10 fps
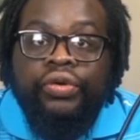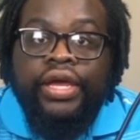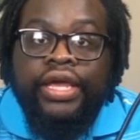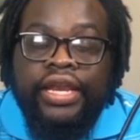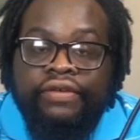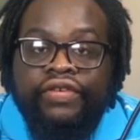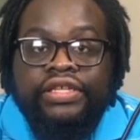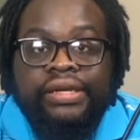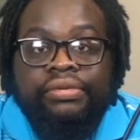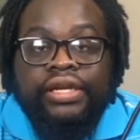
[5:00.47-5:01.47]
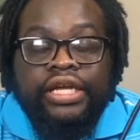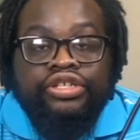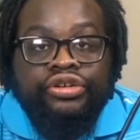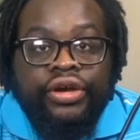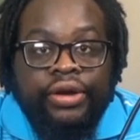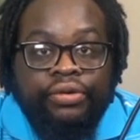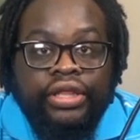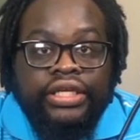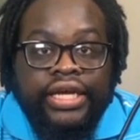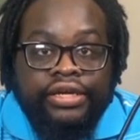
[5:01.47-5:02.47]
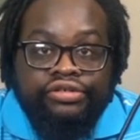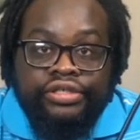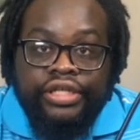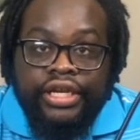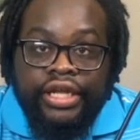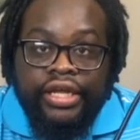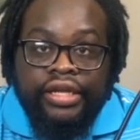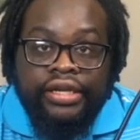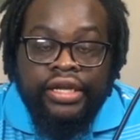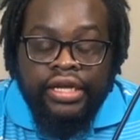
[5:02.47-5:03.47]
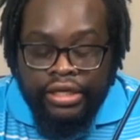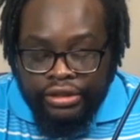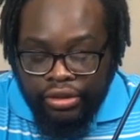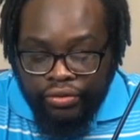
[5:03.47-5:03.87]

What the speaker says: and if it's something that you're really interested in. So